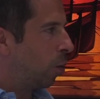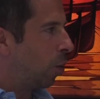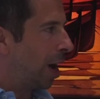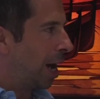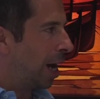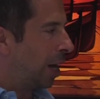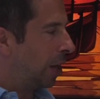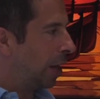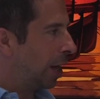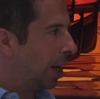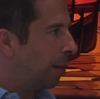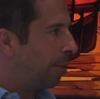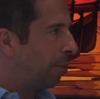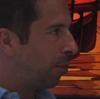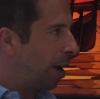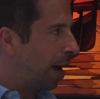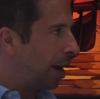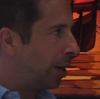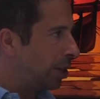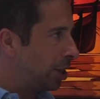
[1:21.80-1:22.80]
a way that a
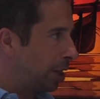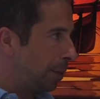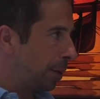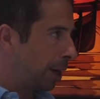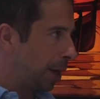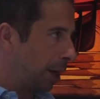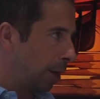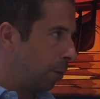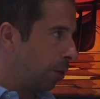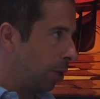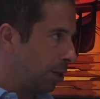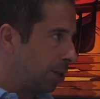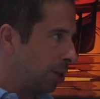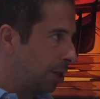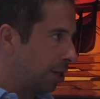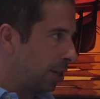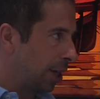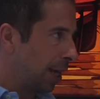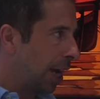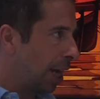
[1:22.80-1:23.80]
brand typically
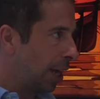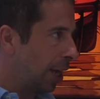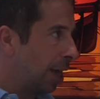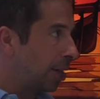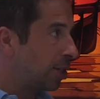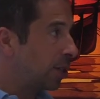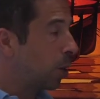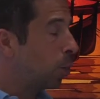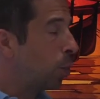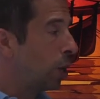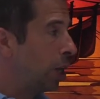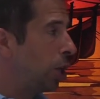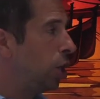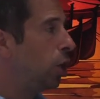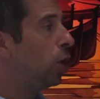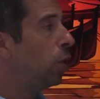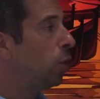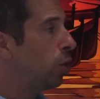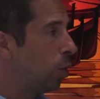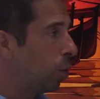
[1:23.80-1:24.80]
wanted to get there. So we
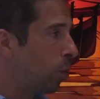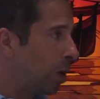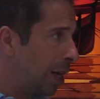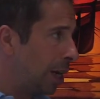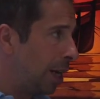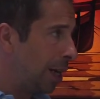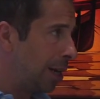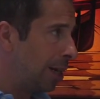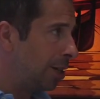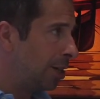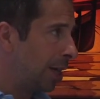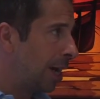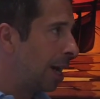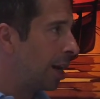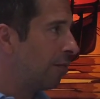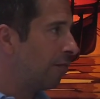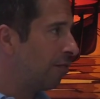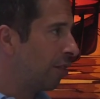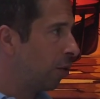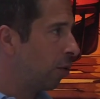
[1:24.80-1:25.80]
knew that we needed to
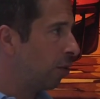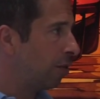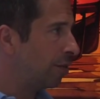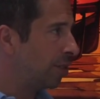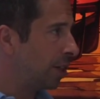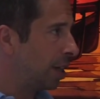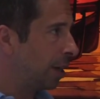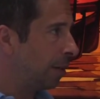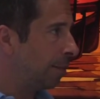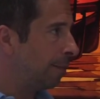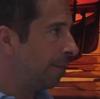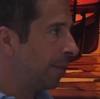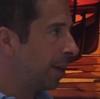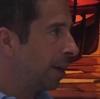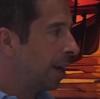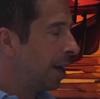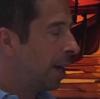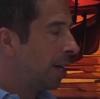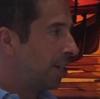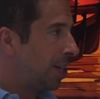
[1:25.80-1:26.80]
get involved in
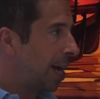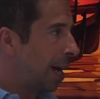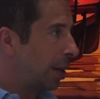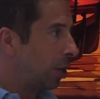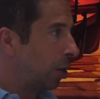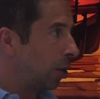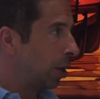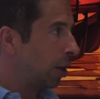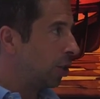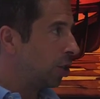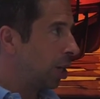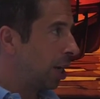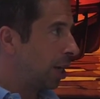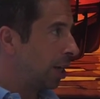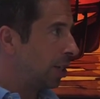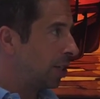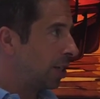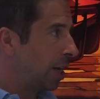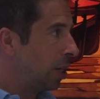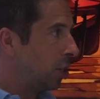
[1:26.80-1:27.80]
technology
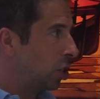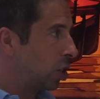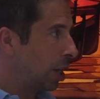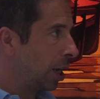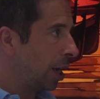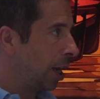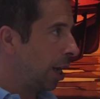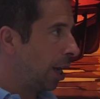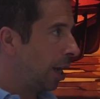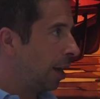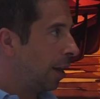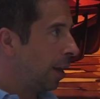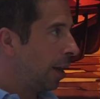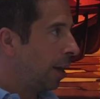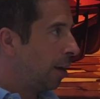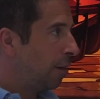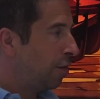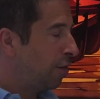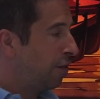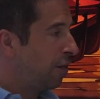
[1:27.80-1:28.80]
and essentially
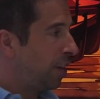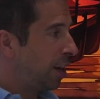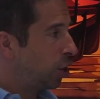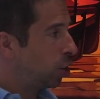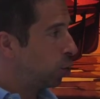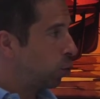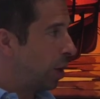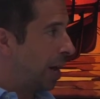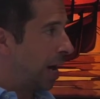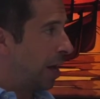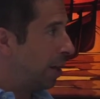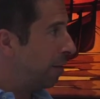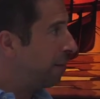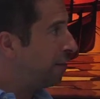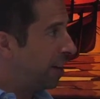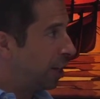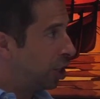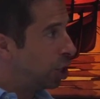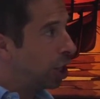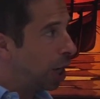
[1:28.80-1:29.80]
fish where the
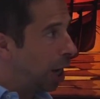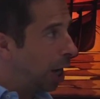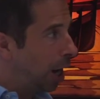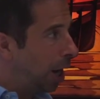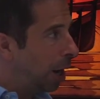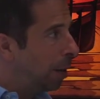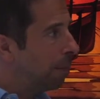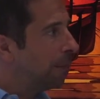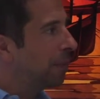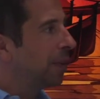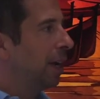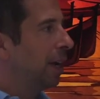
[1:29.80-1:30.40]
fish are.